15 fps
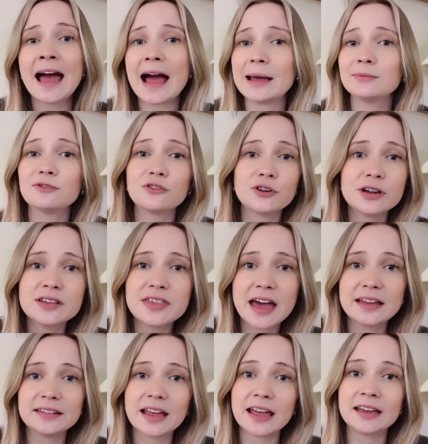I'm free
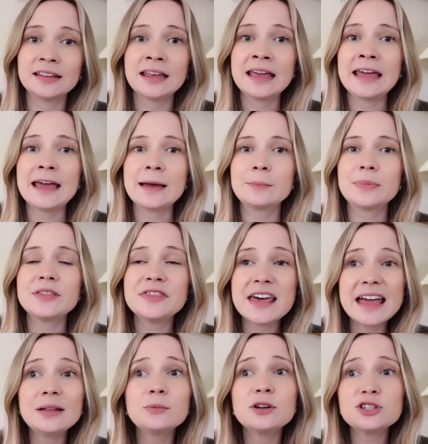that night. But
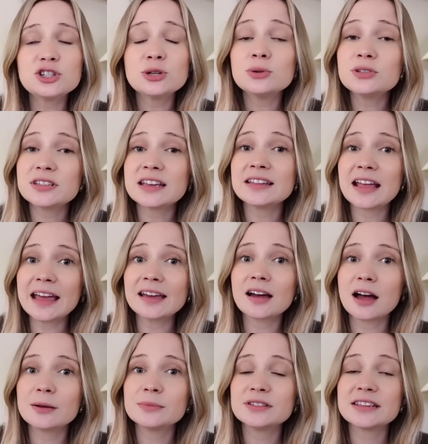then when Tuesday night
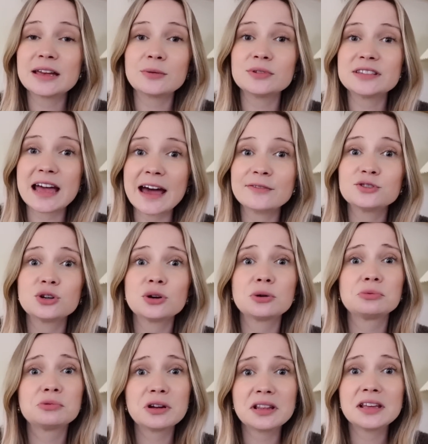comes, it was after a
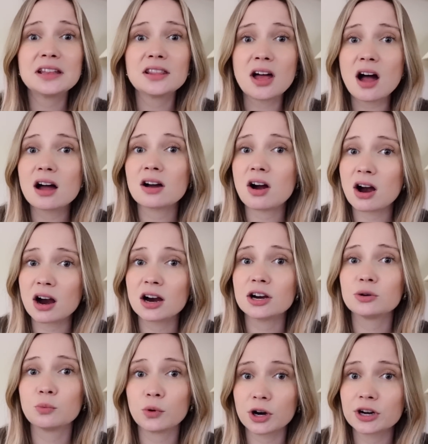really long,
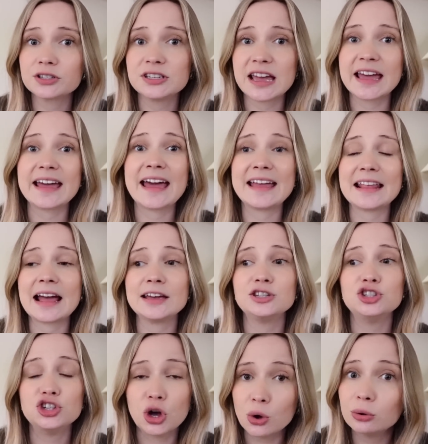hard work day and I
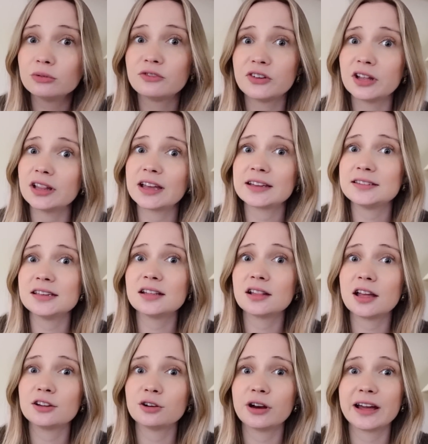don't feel like
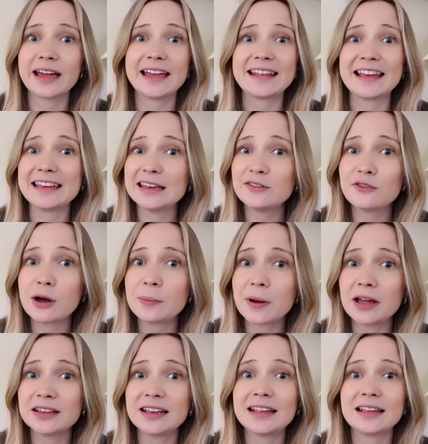decluttering and I give up
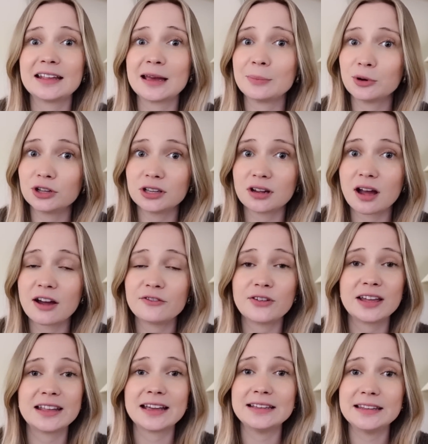on it and I put it off
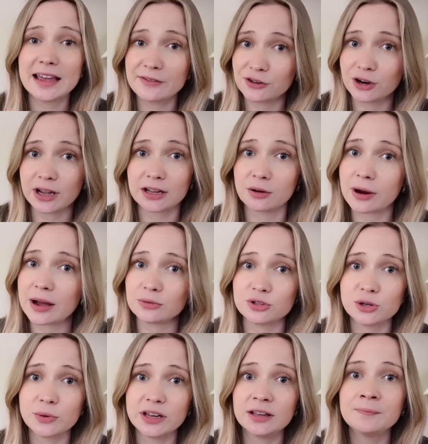and I never get around
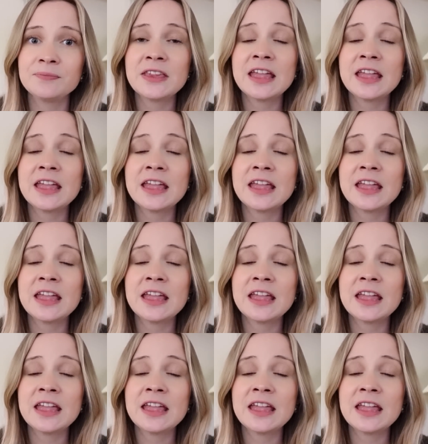to it.